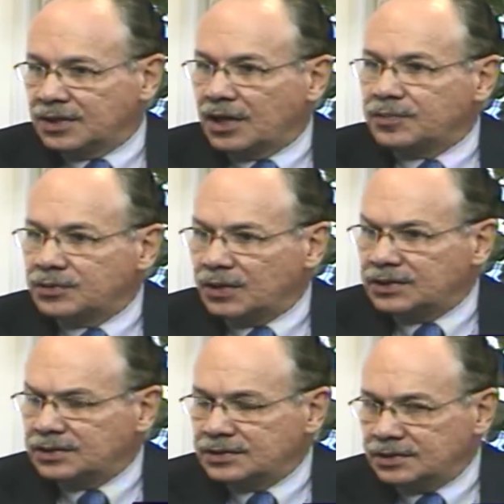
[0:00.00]
to help you
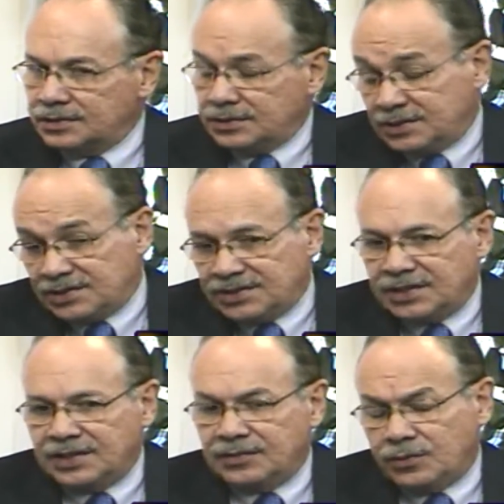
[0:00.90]
run uh, the, the,
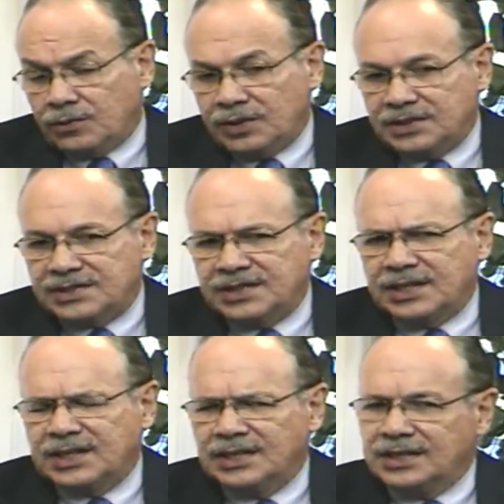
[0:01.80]
city, or uh, run the city.